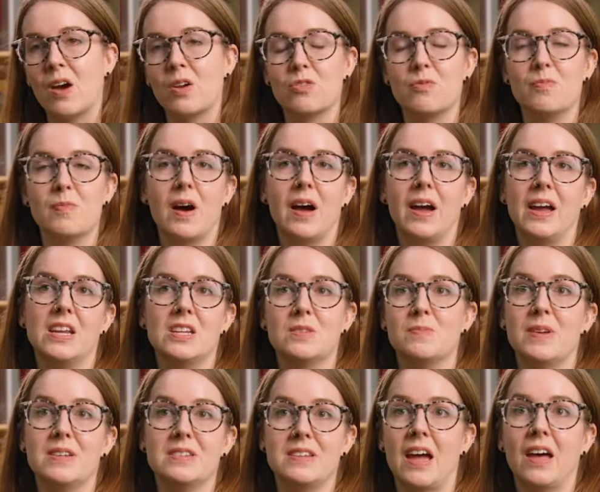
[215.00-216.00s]
out of mind
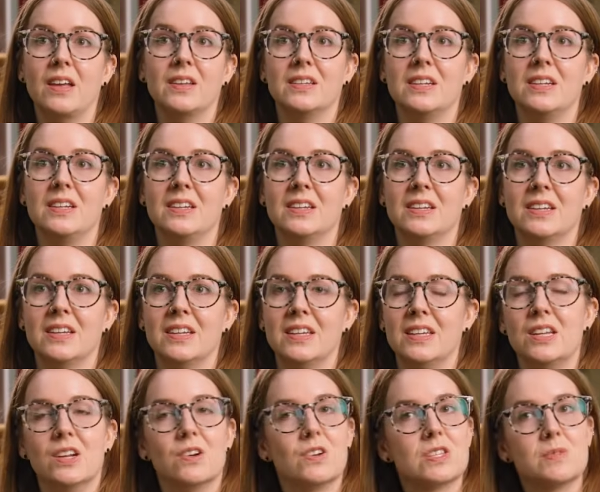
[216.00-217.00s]
mentality.
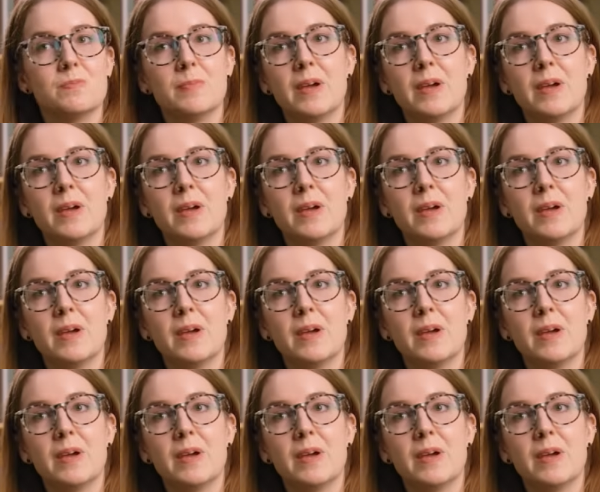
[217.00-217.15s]
You know, it's